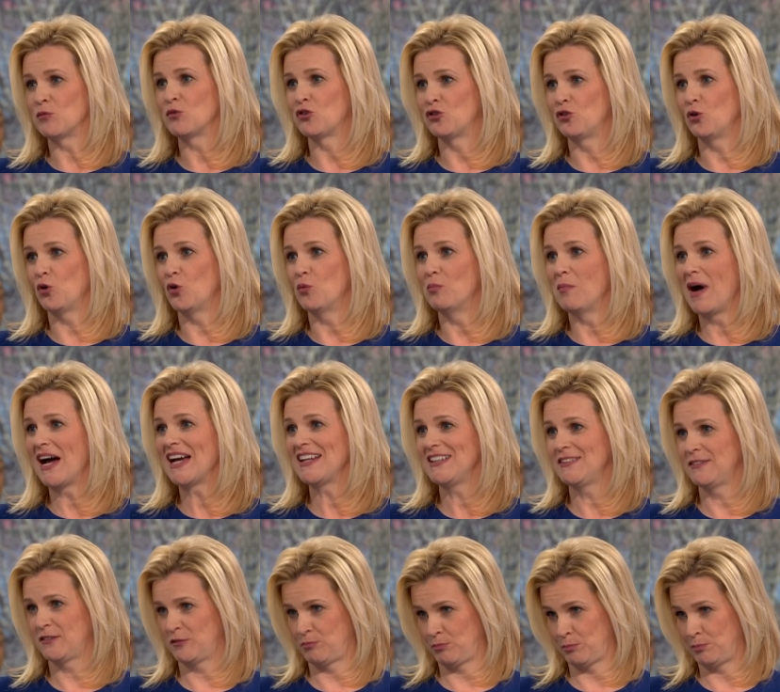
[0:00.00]
So my
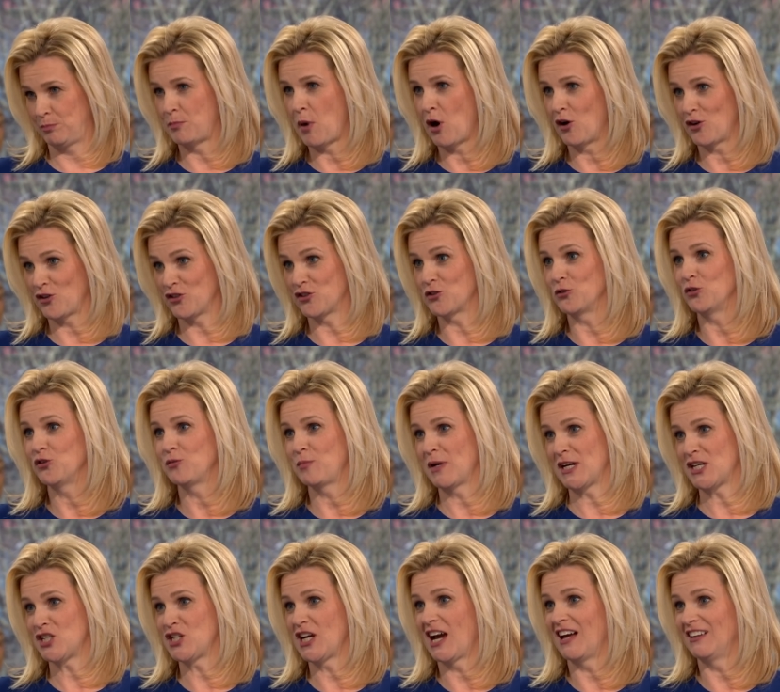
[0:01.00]
personal
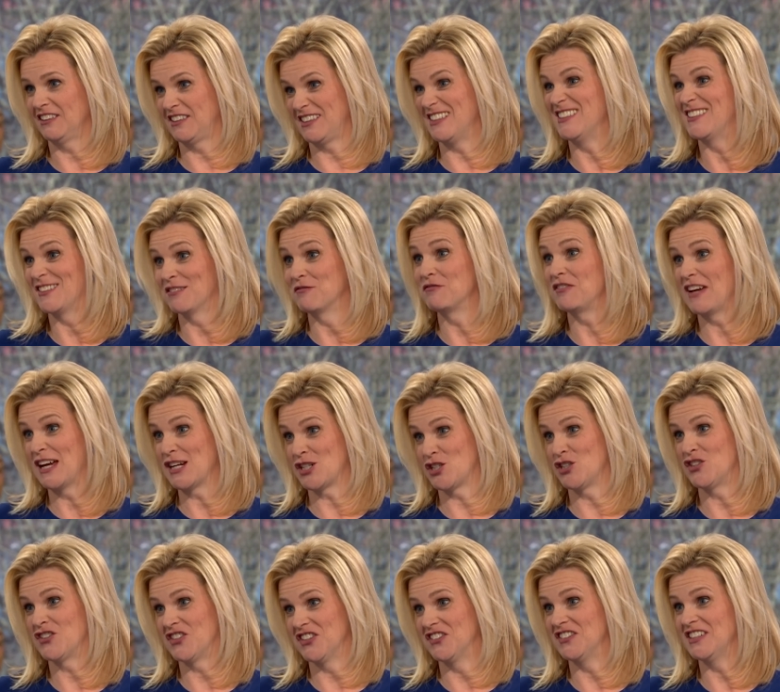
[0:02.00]
speciality is
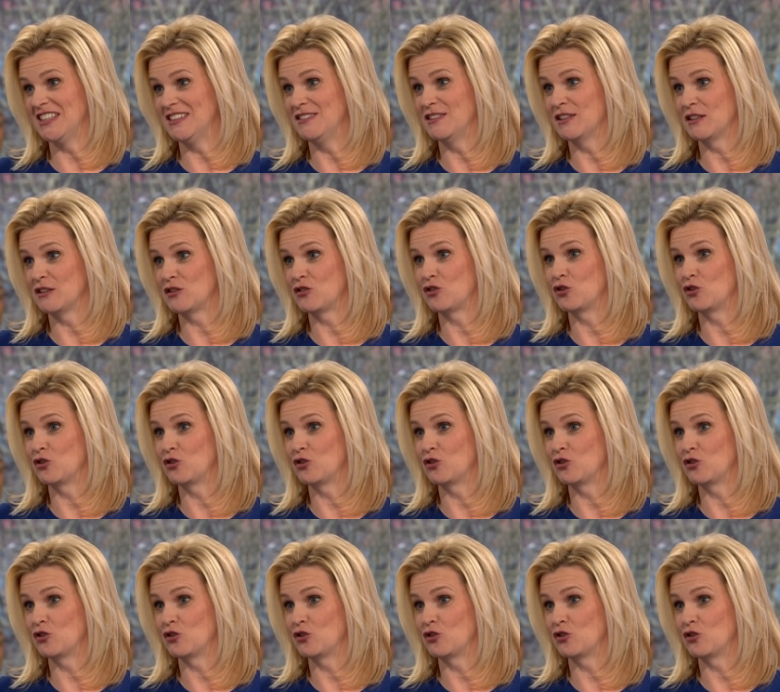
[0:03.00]
infectious diseases.